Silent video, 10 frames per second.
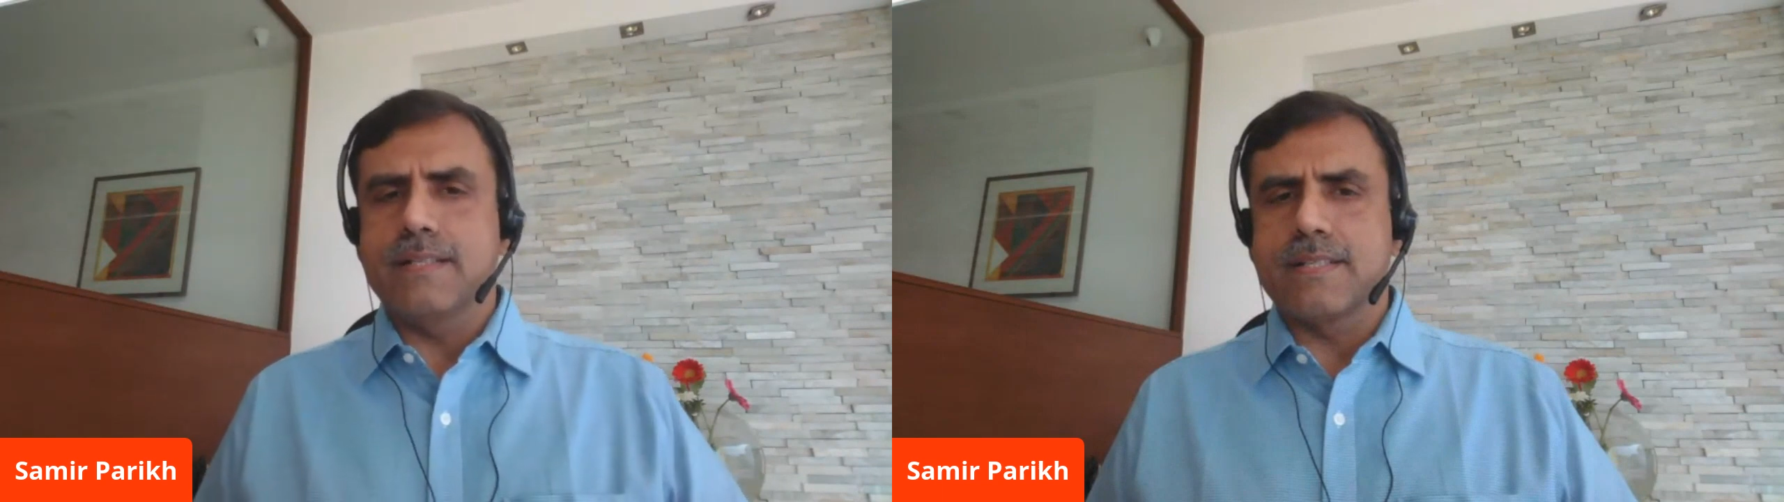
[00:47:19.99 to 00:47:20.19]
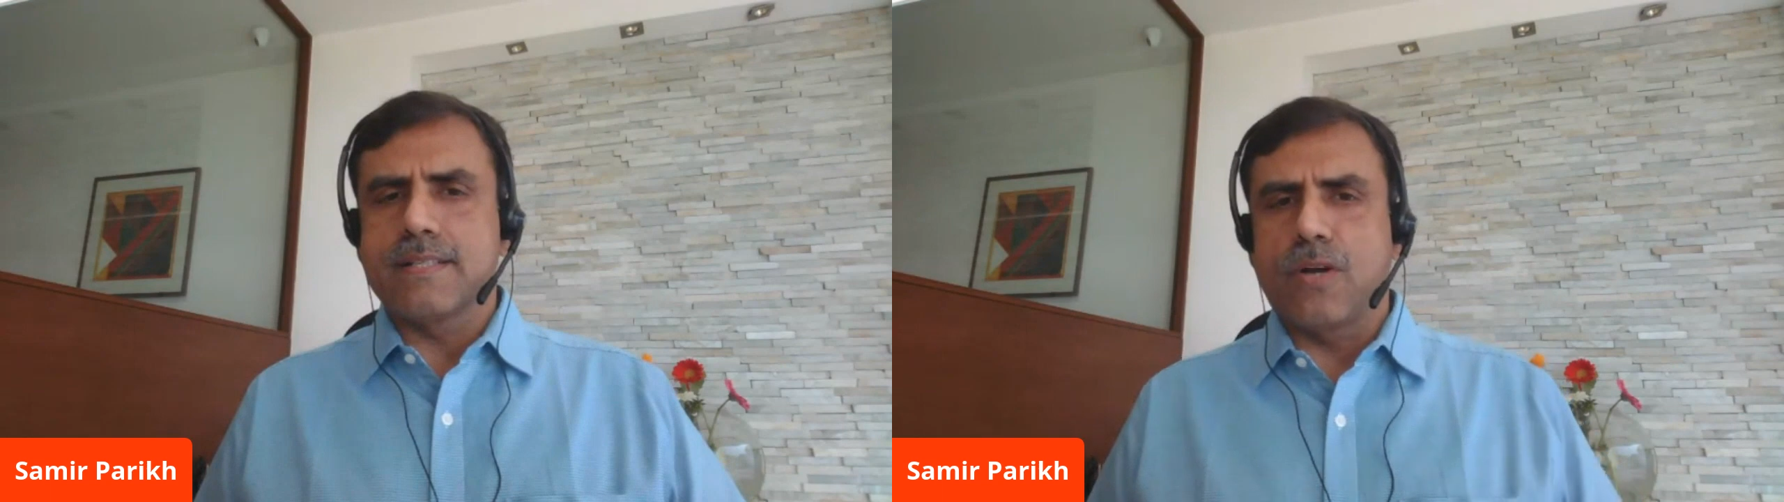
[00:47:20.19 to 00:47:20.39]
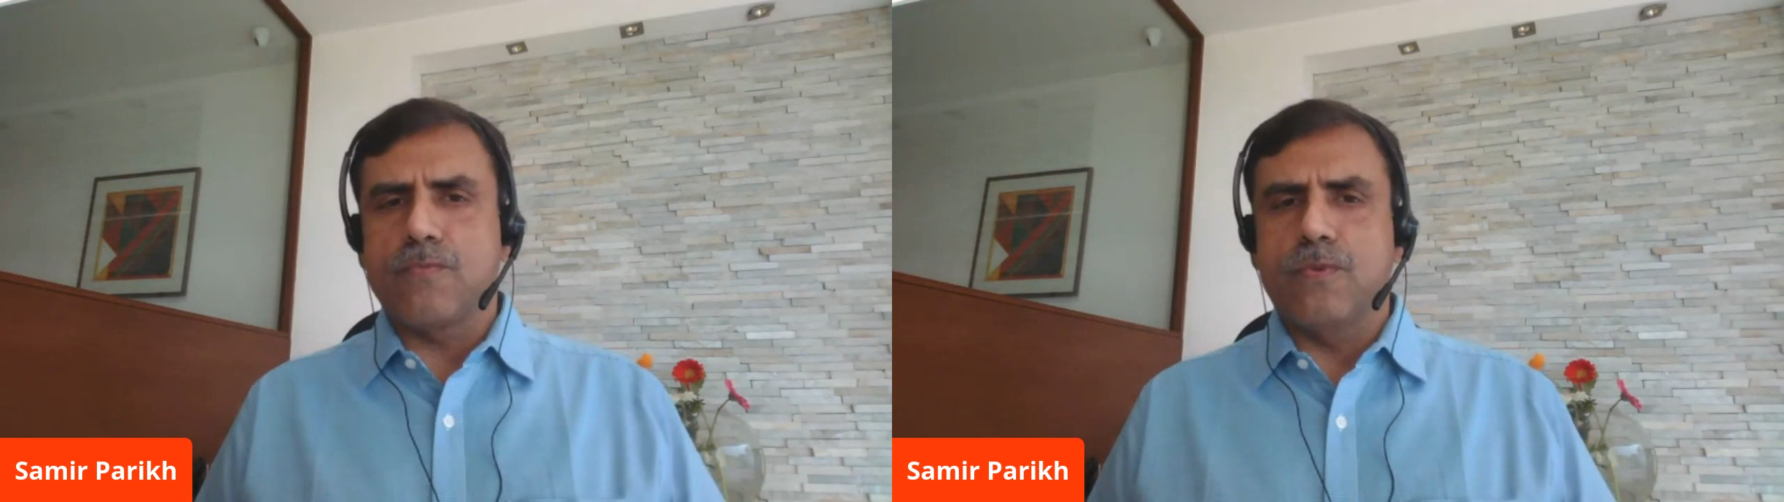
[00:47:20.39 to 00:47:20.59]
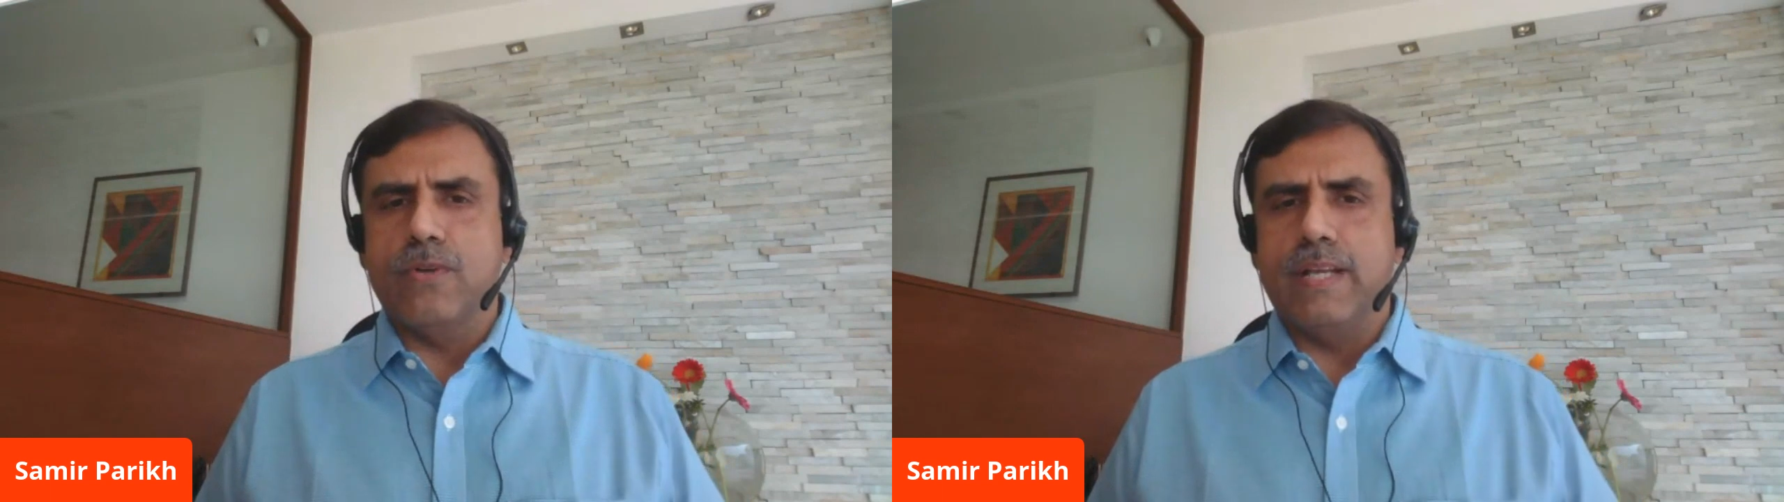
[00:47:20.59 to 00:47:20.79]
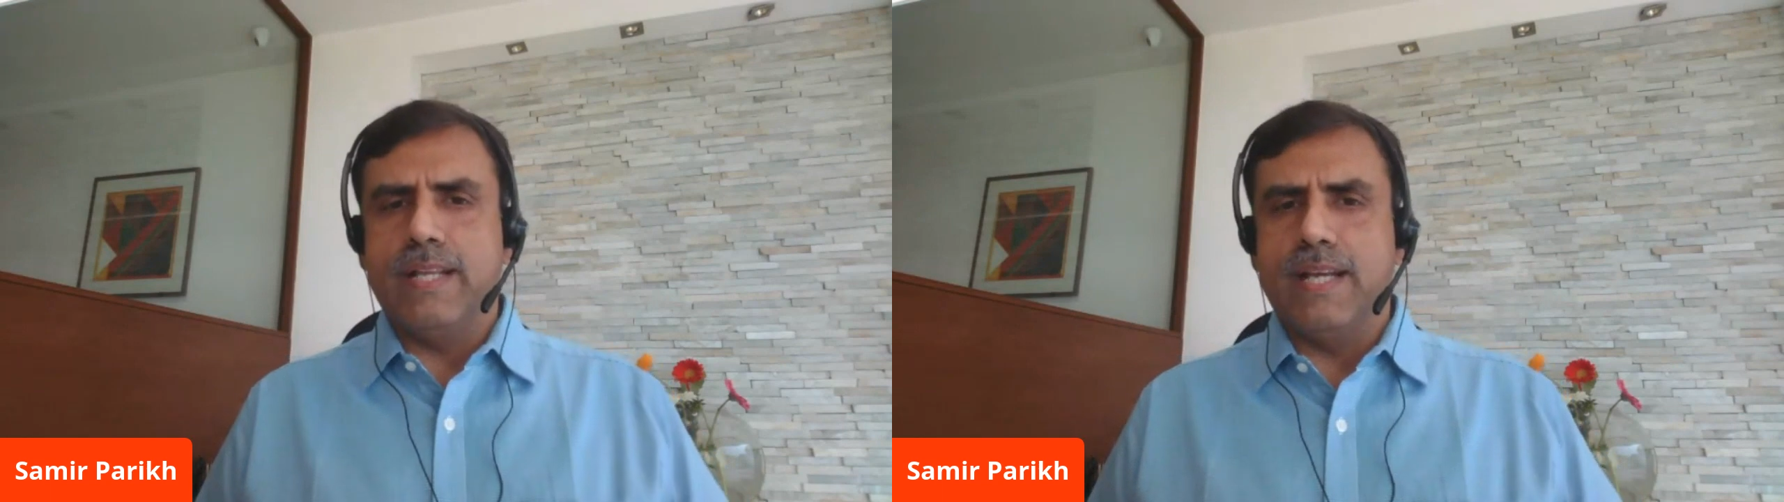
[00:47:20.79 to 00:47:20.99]
the shop
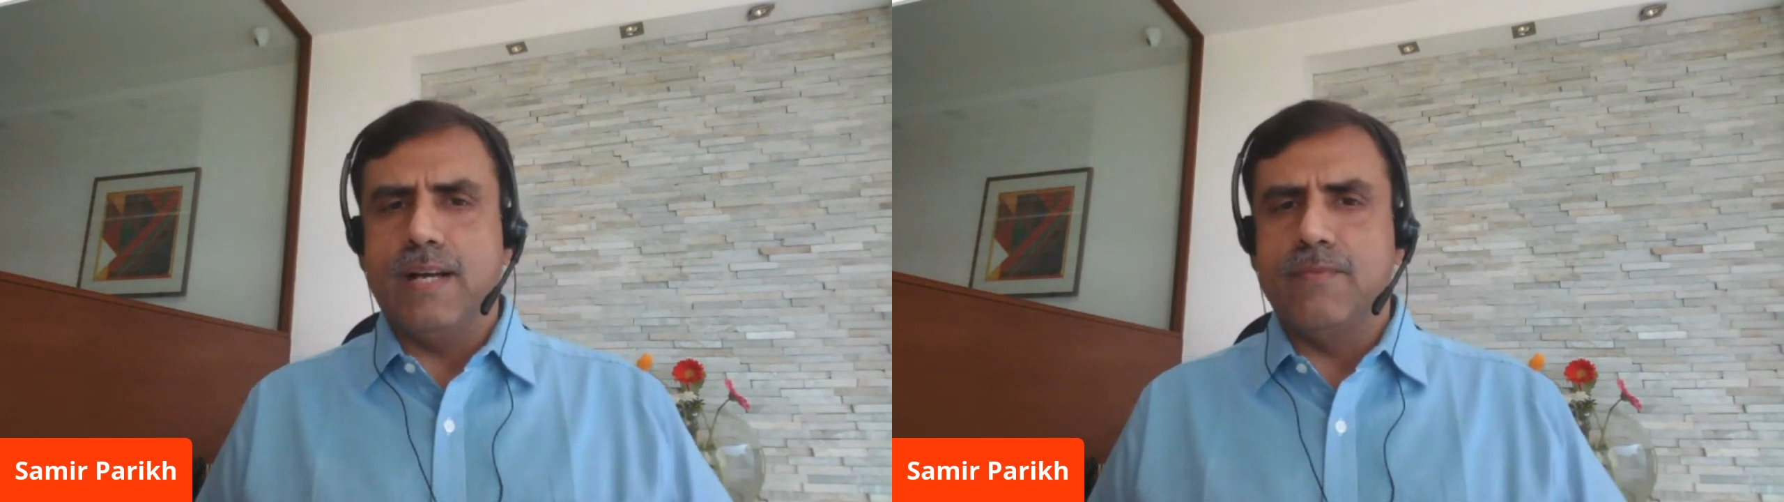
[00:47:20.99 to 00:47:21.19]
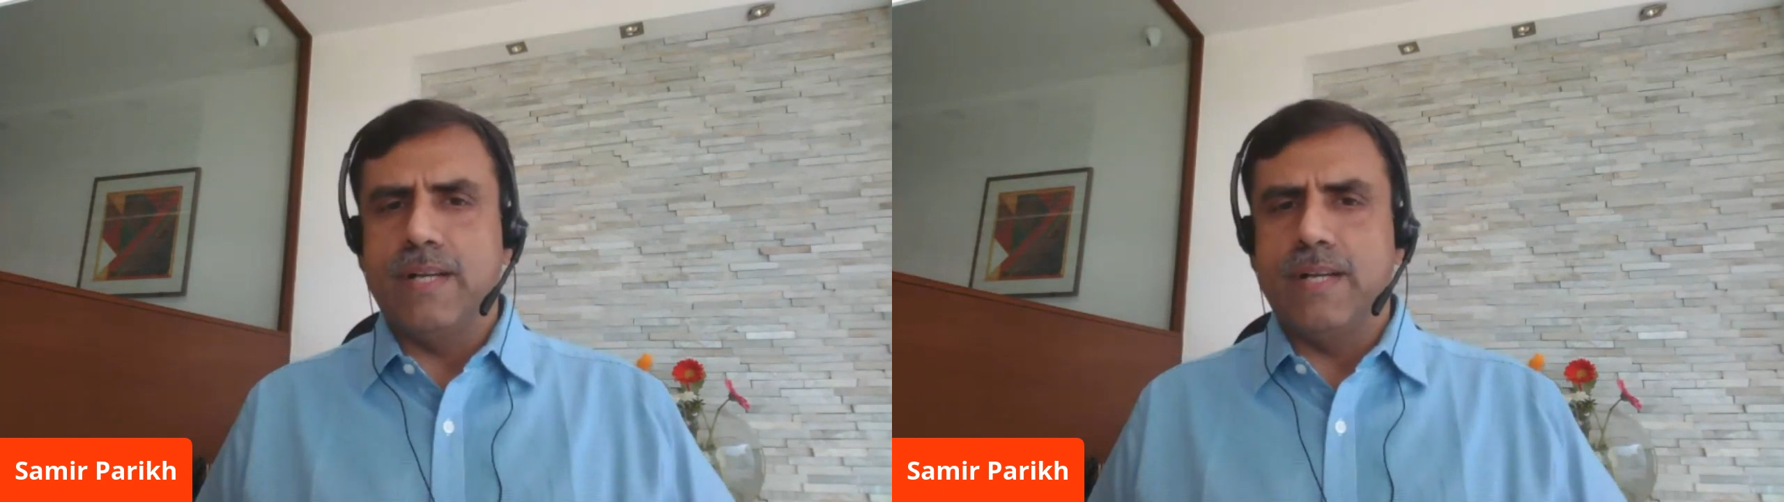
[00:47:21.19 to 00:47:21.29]
floor area